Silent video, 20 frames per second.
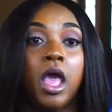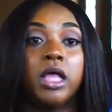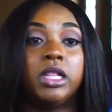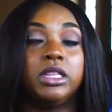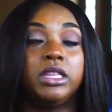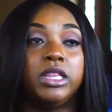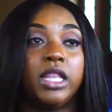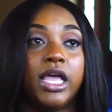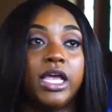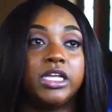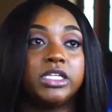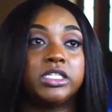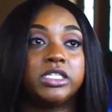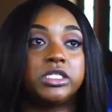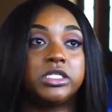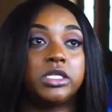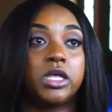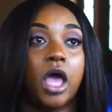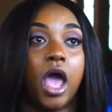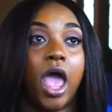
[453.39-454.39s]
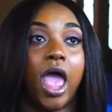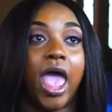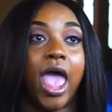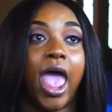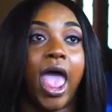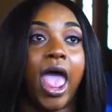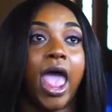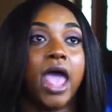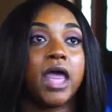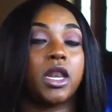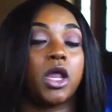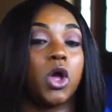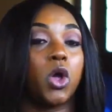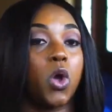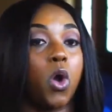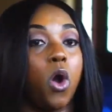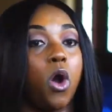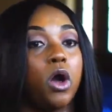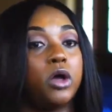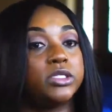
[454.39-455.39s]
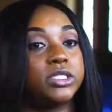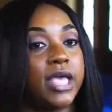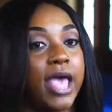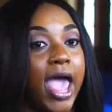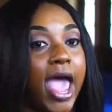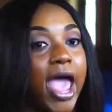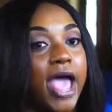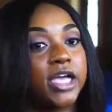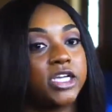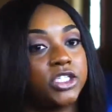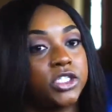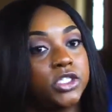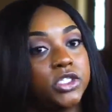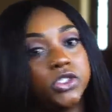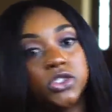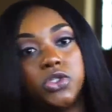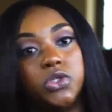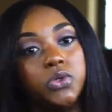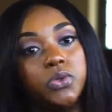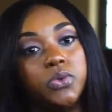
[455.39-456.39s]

Let's add a call to action to